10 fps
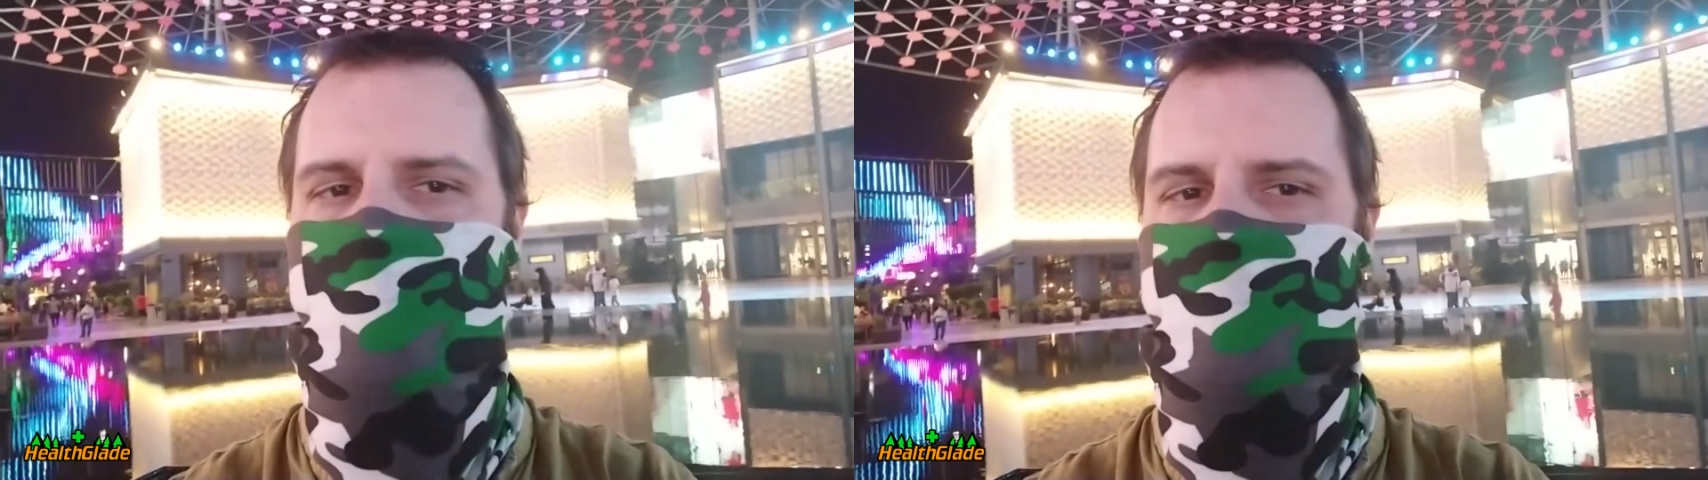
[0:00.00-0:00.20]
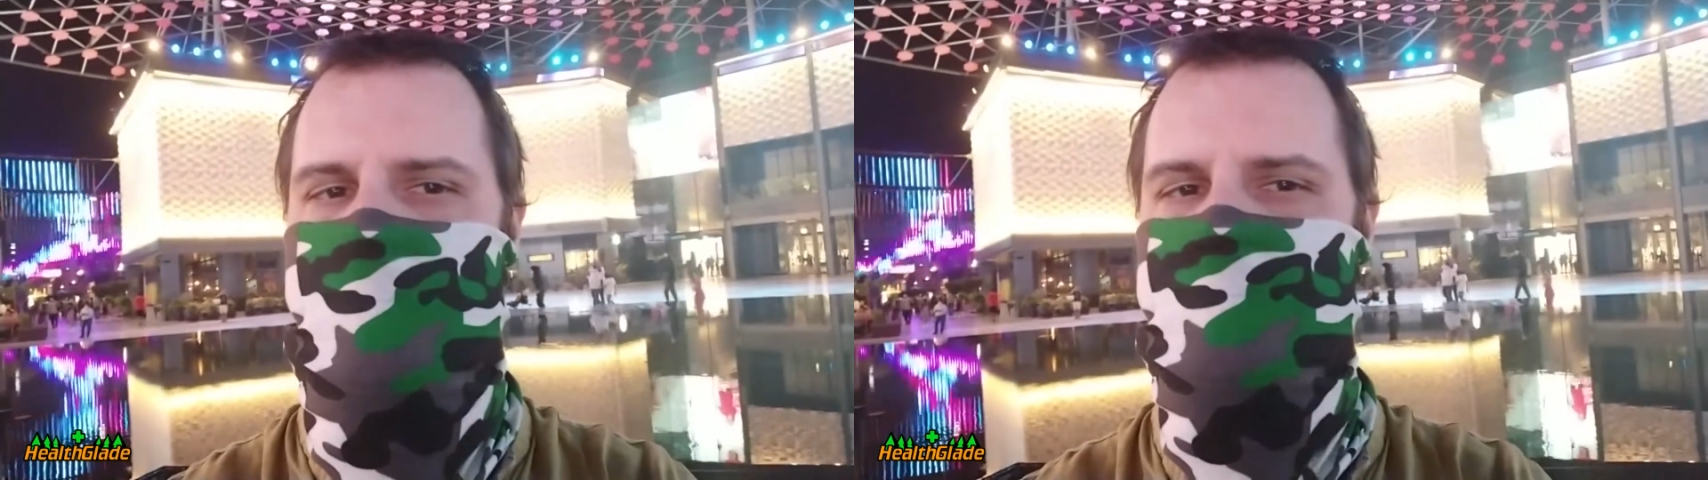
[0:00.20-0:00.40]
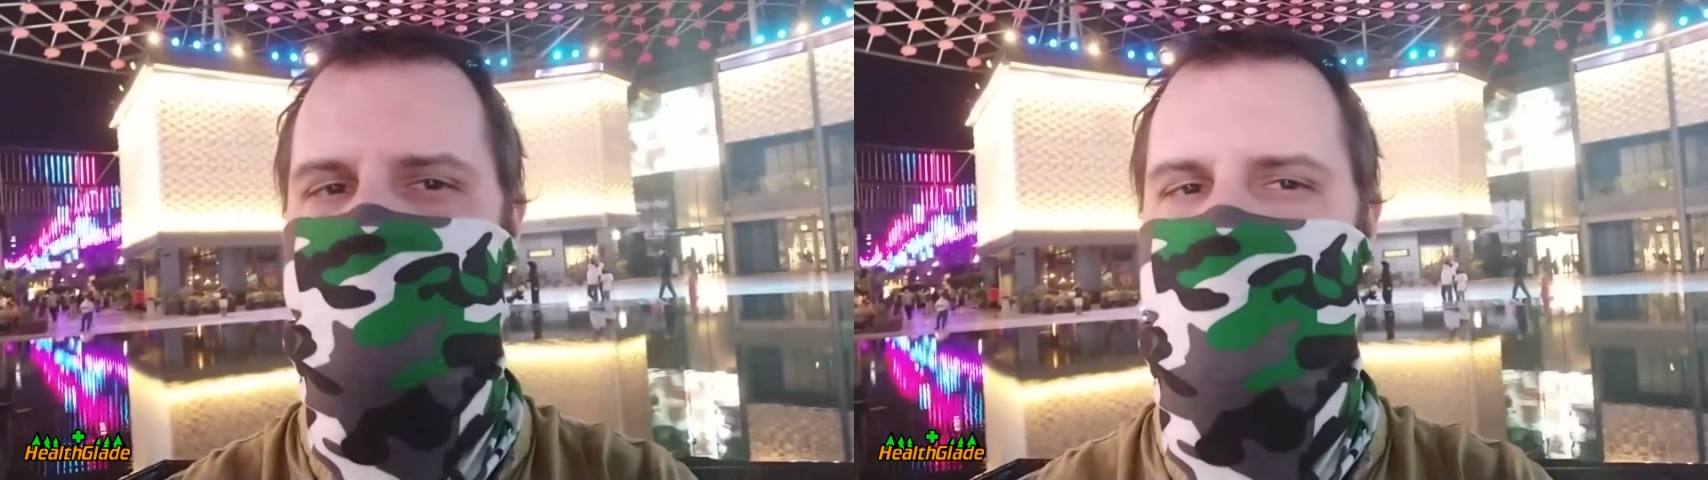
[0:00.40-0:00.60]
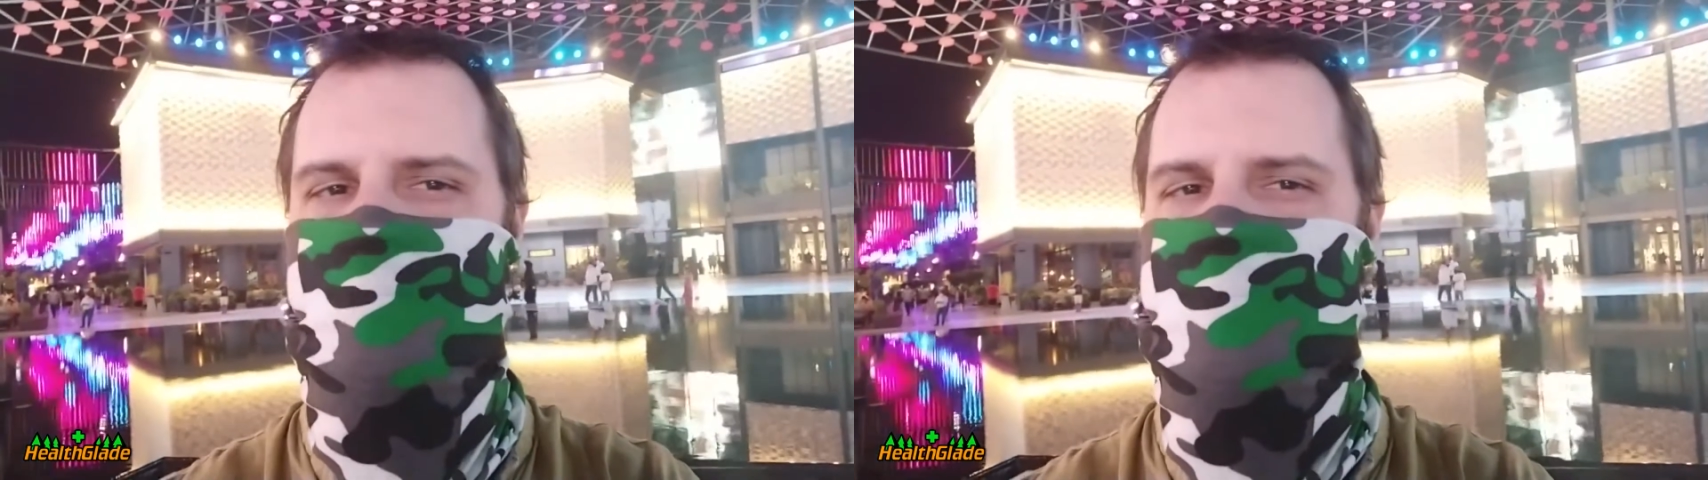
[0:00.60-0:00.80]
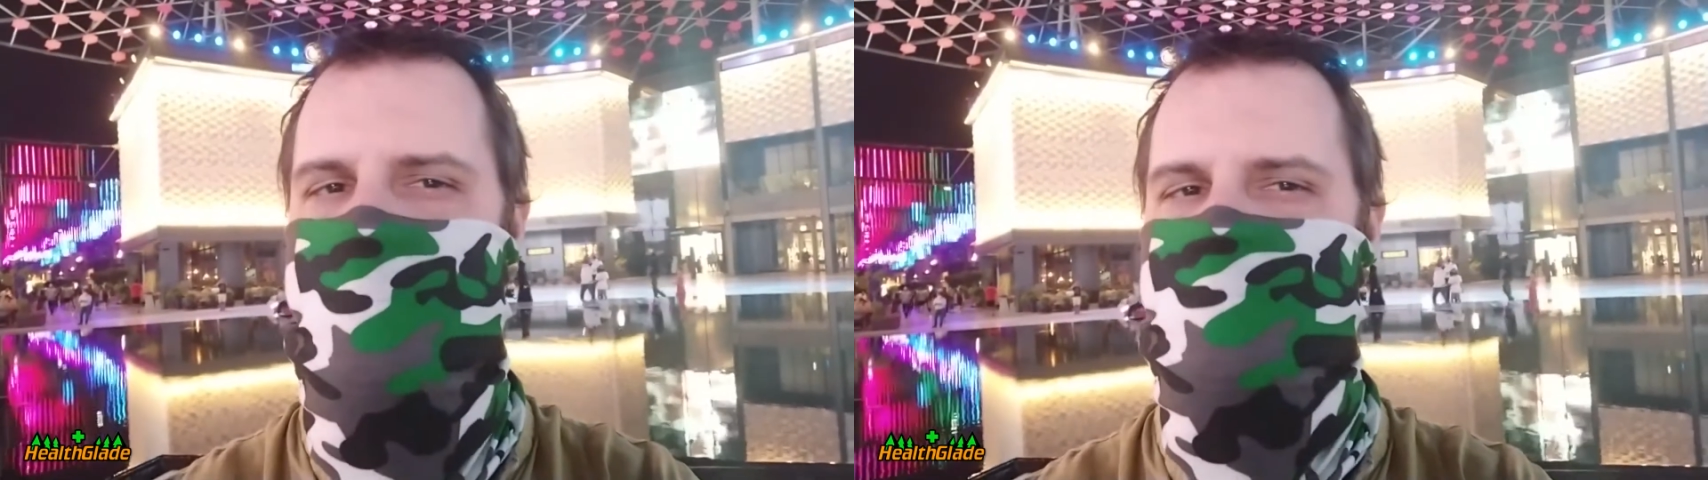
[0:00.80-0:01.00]
Let's start
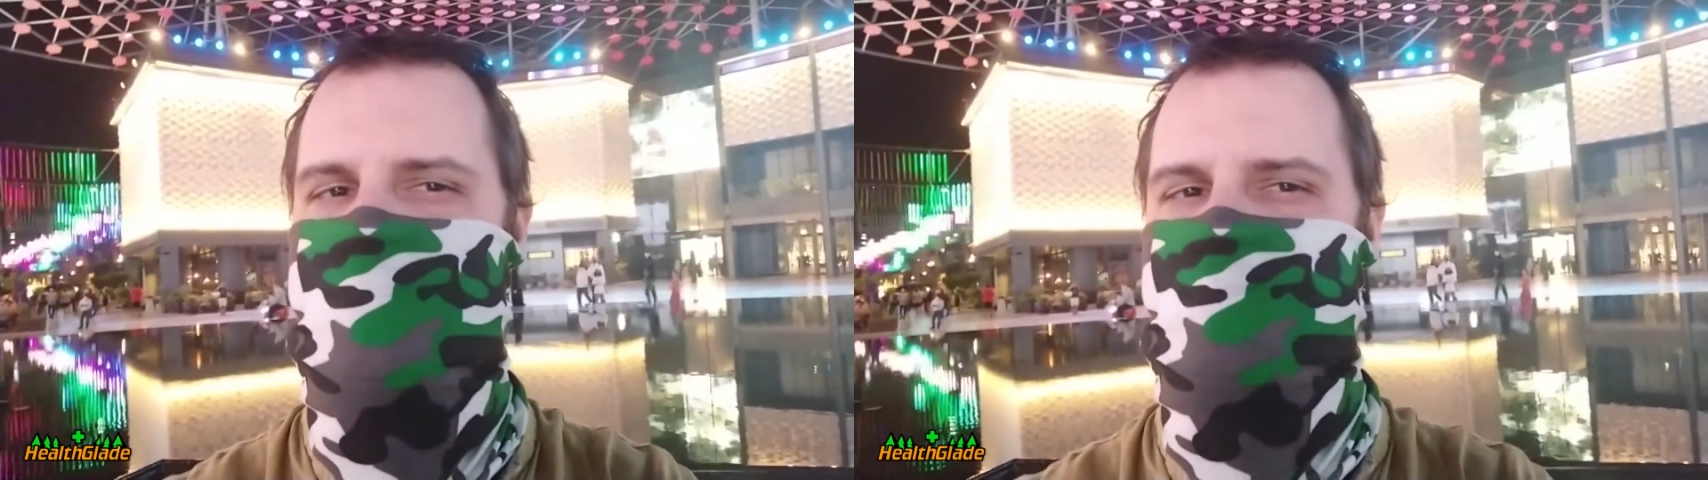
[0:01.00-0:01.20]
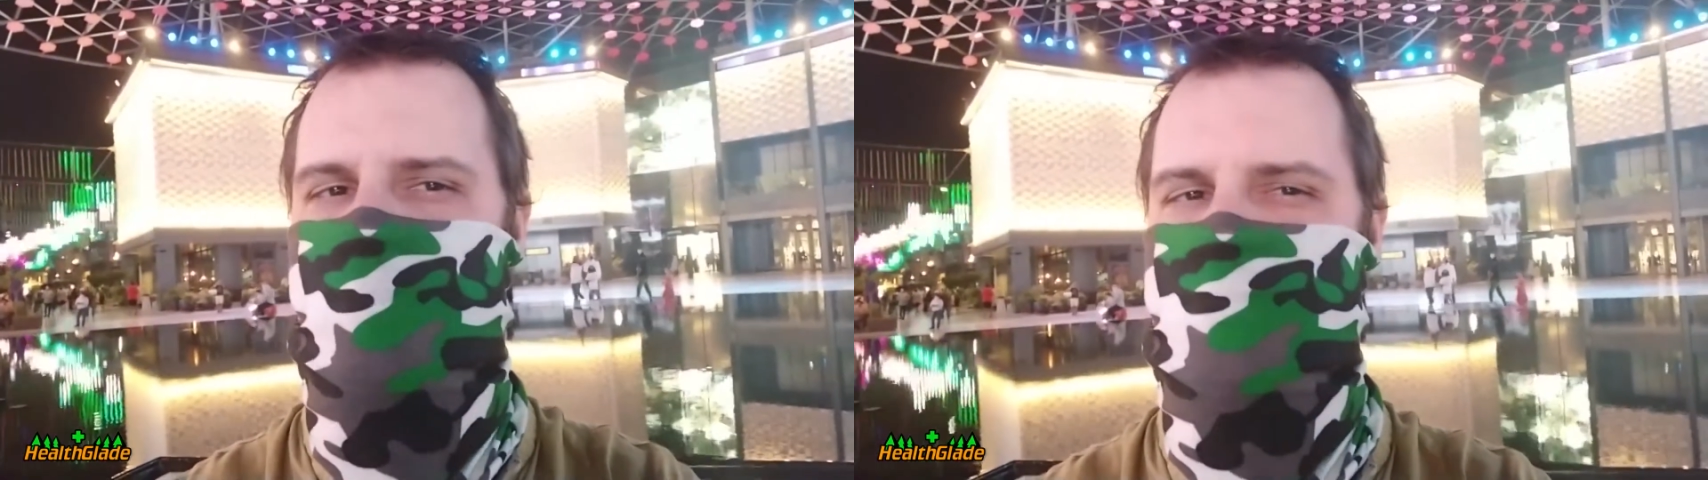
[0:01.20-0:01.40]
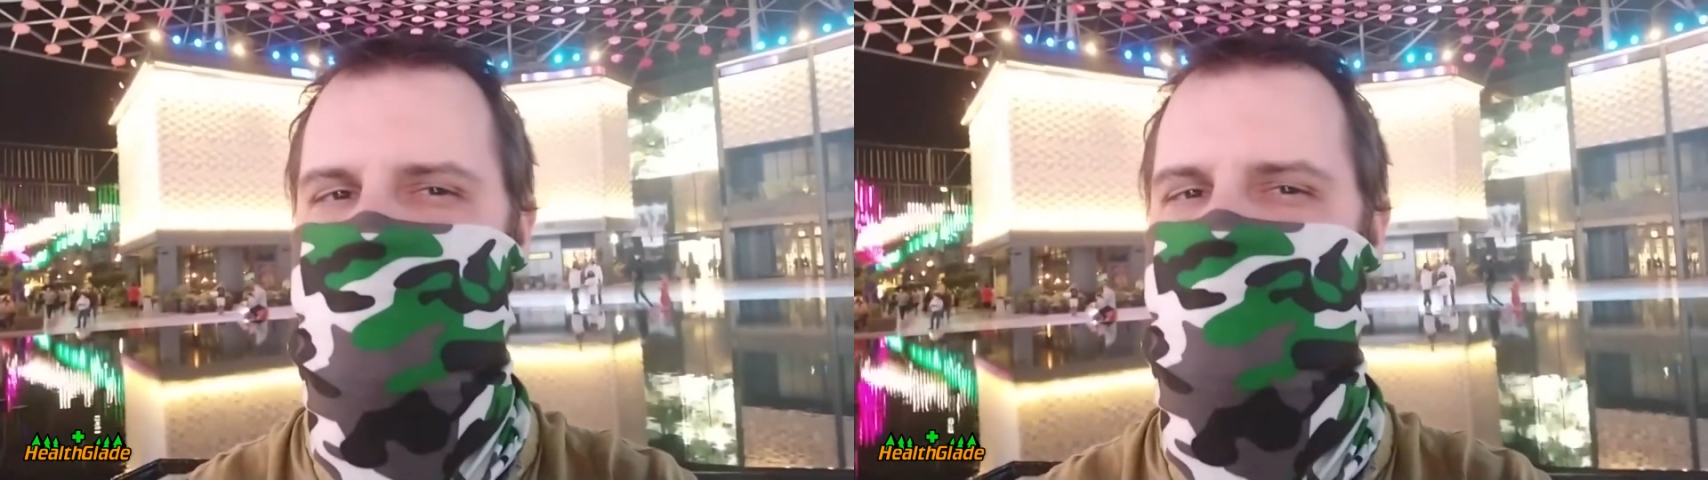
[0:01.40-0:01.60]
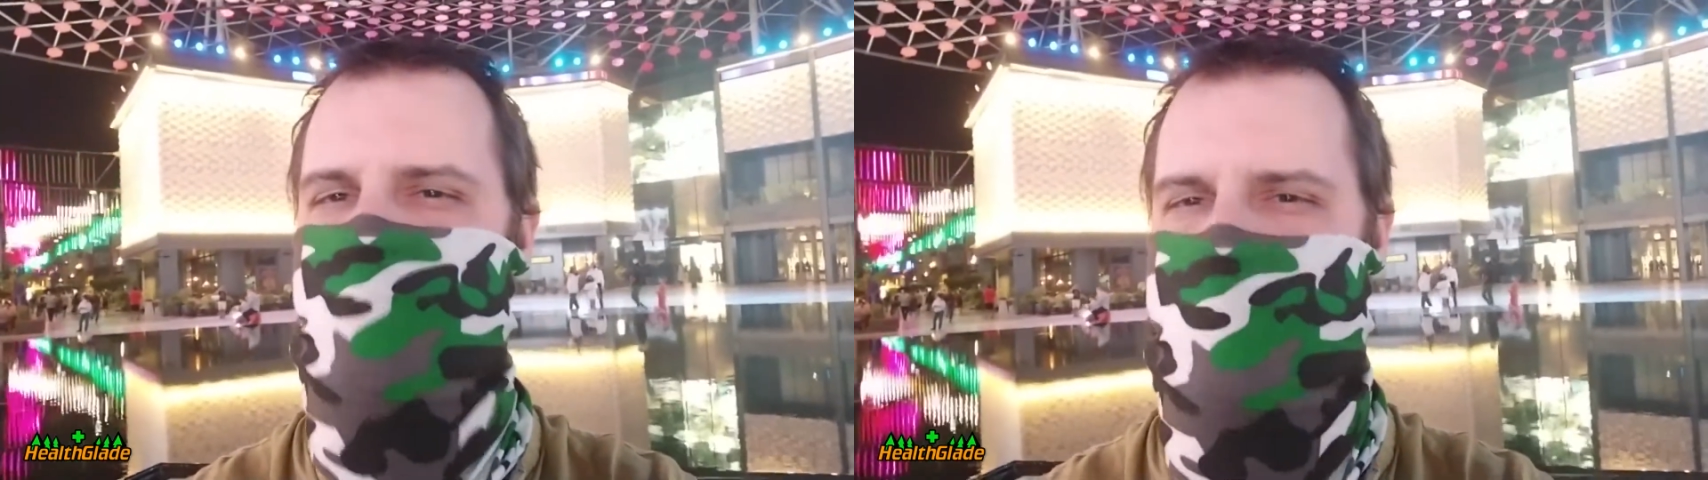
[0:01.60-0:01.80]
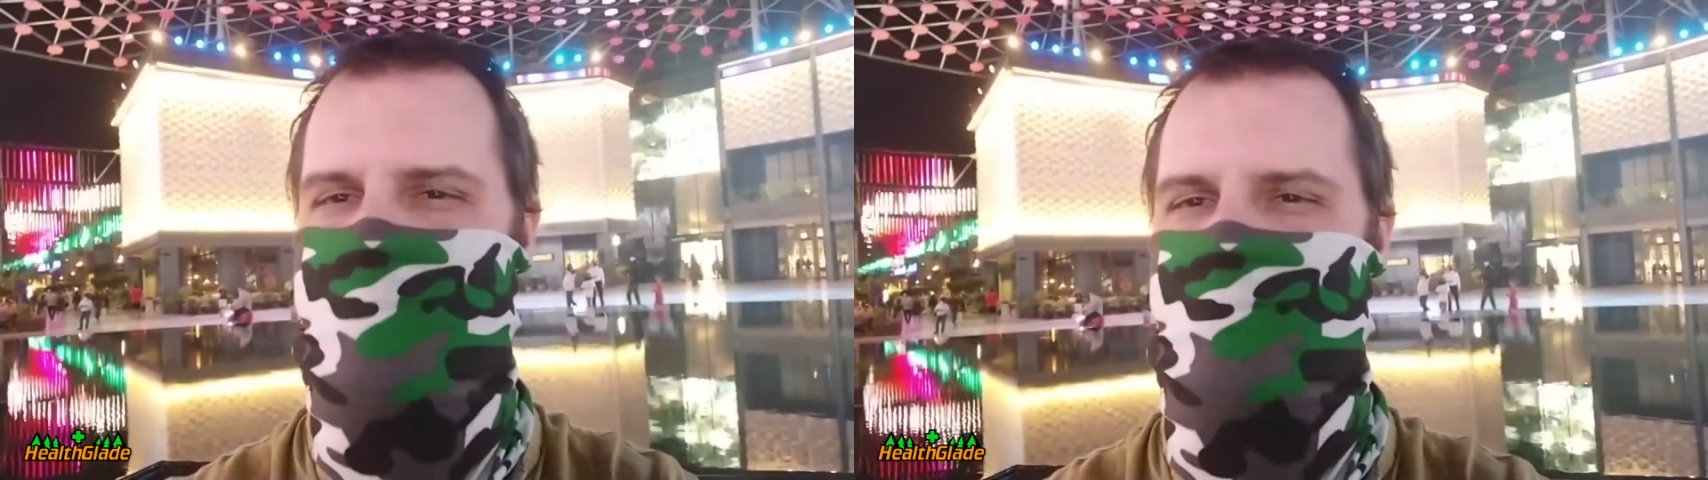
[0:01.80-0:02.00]
with nature's most
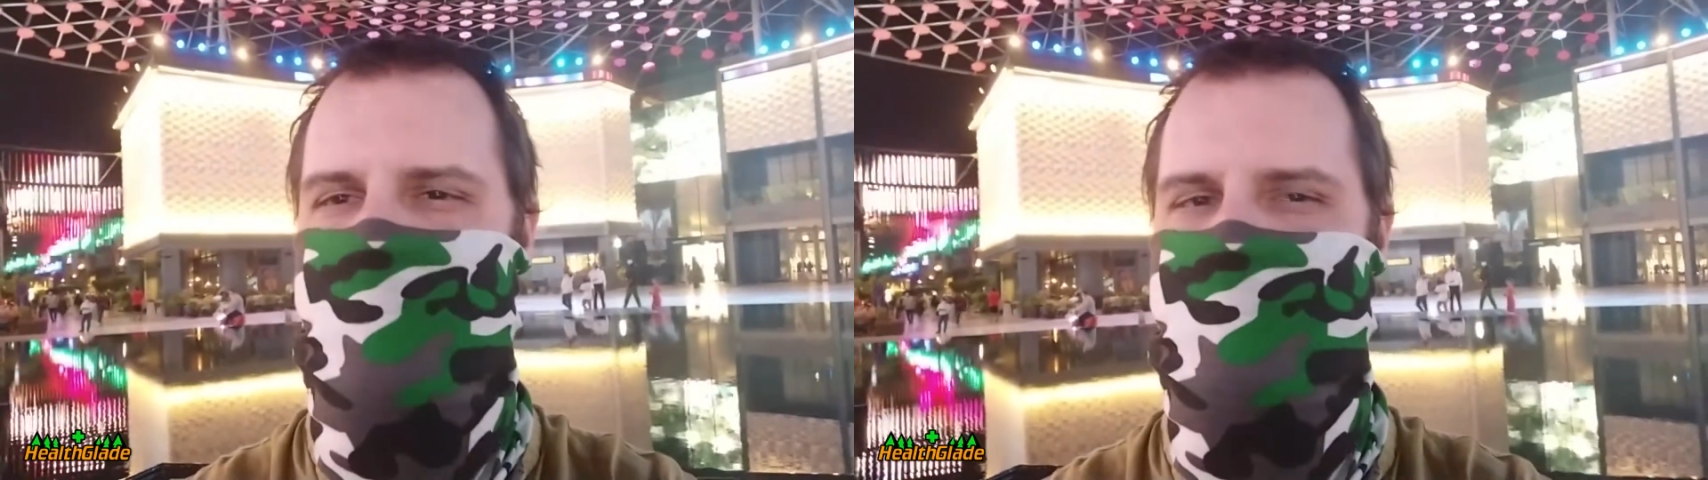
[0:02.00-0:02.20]
powerful